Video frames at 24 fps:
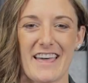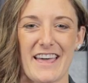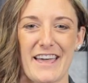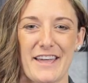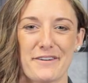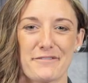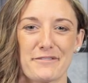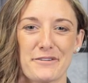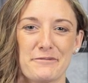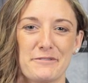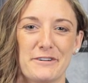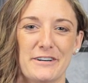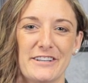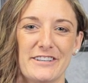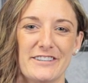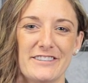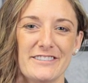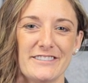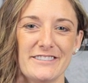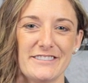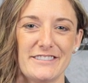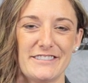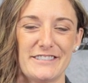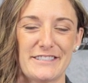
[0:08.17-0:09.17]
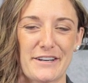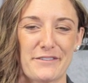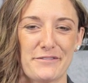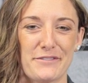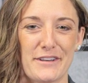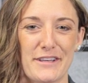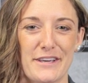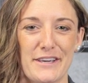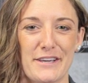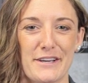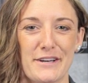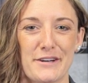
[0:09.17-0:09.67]
everyone,
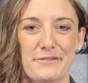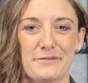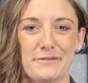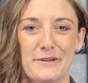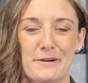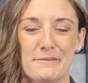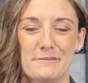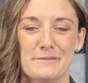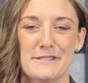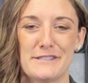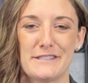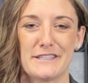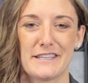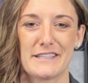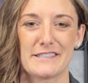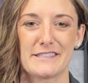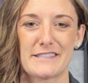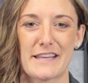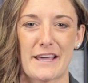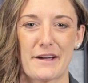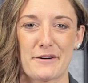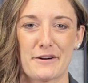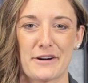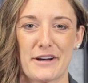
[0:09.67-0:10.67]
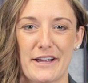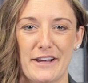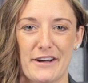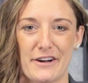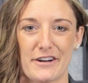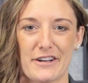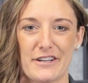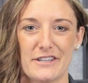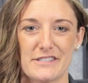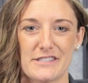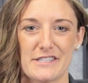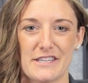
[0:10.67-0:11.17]
Stephanie here from Sig Sauer
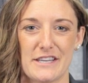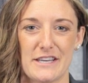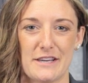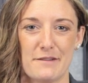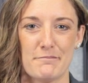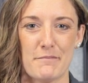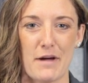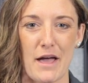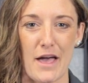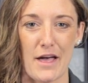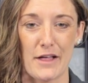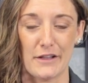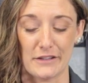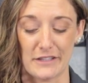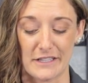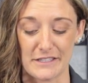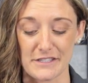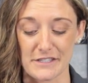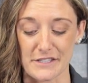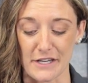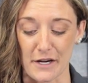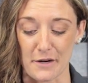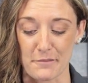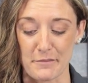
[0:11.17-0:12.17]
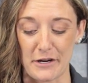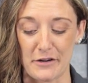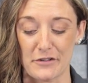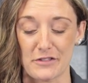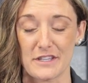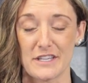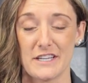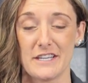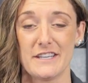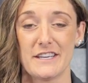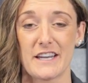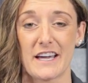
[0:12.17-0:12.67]
Airgun Team. Let's talk
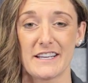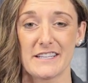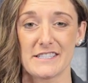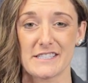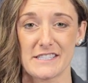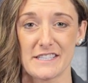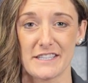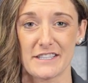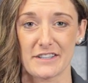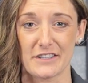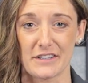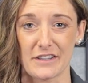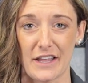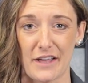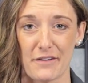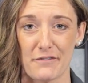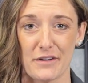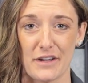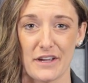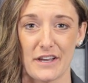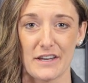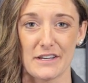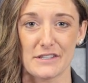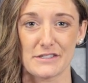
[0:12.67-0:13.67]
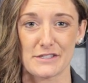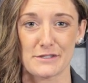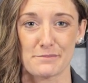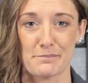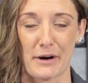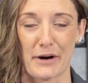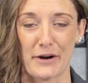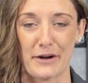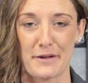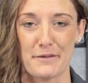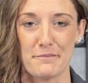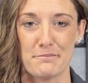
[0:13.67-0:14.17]
about the 1911
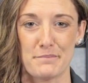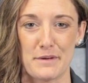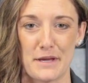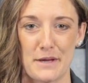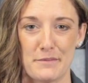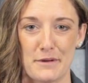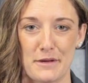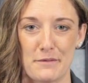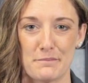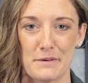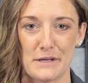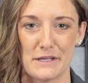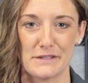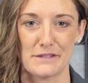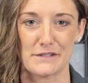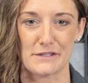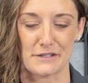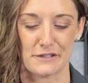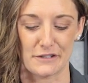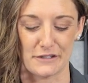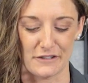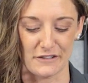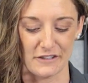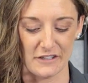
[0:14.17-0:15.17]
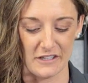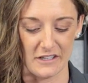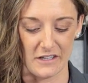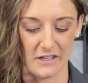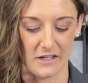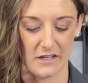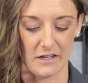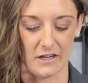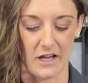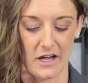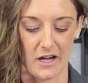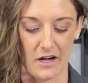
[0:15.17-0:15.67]
Spartan BB pistol.
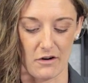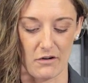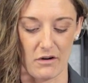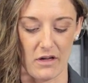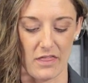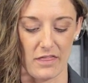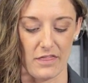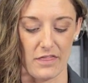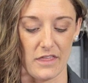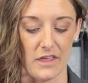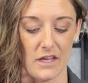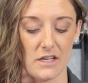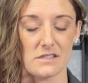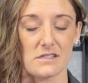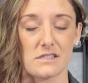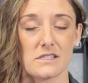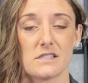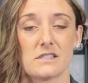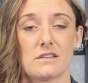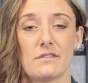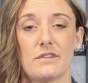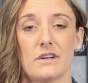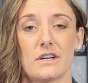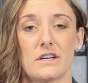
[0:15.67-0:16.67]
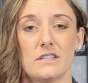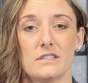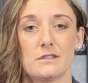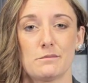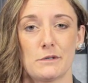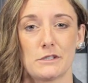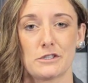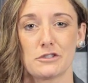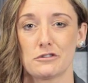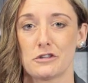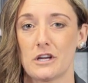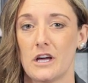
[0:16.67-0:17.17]
Now, this is a very
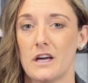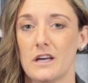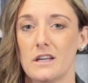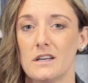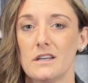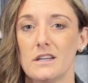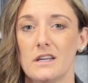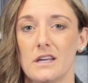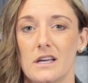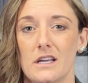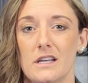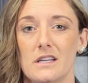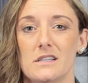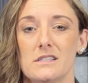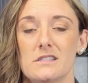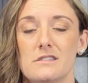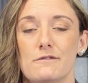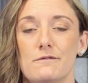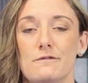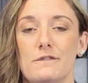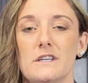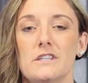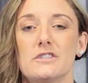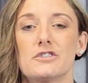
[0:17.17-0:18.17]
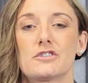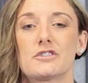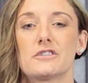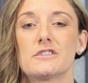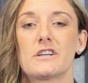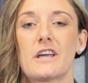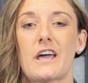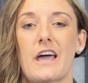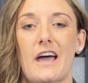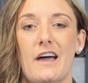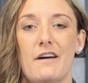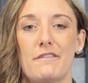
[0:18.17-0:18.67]
special gun. It is
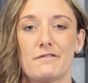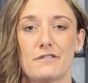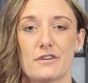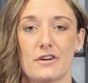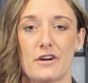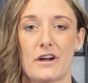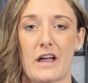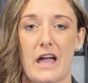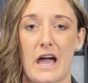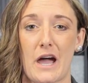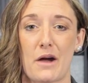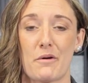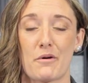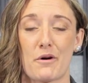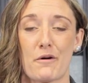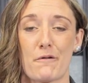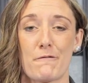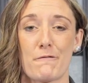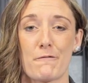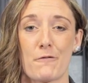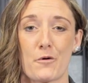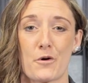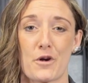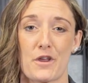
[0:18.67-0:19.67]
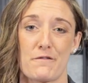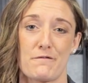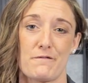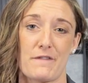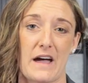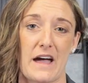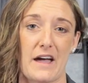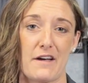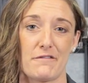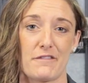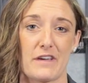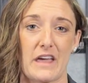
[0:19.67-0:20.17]
featured after our
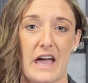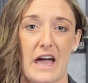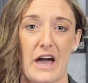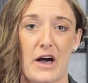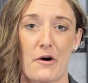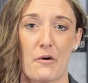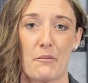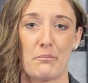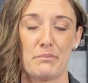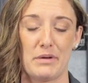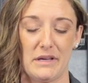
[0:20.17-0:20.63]
.45 cal